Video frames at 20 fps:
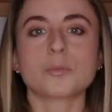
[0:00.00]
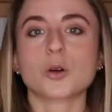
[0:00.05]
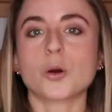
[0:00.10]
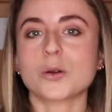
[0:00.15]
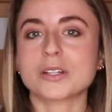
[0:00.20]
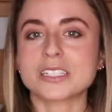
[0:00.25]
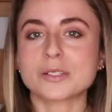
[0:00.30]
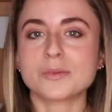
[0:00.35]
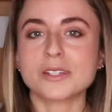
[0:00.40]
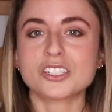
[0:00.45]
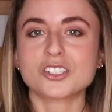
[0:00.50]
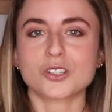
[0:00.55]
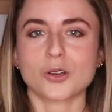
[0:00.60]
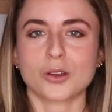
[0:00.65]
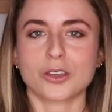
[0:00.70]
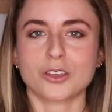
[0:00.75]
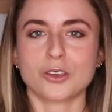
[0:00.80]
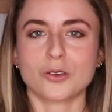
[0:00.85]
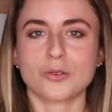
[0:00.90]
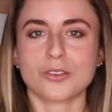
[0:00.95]
going to be
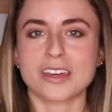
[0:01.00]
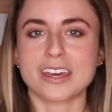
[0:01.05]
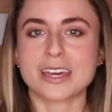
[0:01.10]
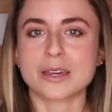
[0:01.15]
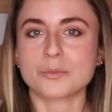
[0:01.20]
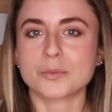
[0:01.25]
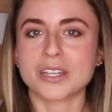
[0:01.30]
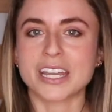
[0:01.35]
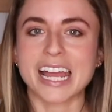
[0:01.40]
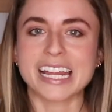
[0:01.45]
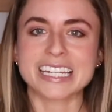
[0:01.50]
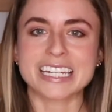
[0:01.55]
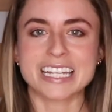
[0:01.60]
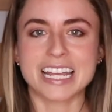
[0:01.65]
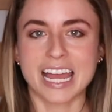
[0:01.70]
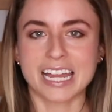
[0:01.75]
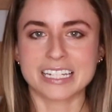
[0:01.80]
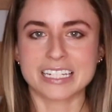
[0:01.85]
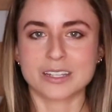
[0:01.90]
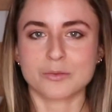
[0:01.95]
showing you the hip
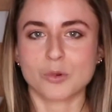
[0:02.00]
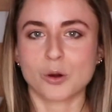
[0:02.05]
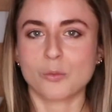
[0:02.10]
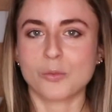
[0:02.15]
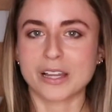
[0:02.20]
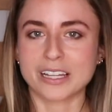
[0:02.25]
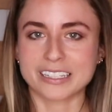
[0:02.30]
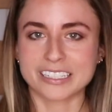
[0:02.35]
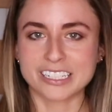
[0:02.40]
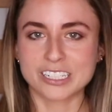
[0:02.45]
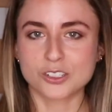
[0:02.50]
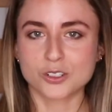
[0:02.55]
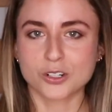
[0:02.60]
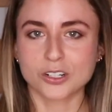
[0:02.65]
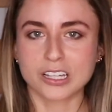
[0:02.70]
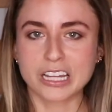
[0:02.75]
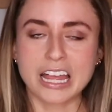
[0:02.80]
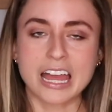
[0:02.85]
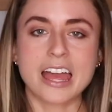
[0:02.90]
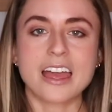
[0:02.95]
90-90 mobility
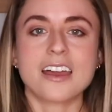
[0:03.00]
drill.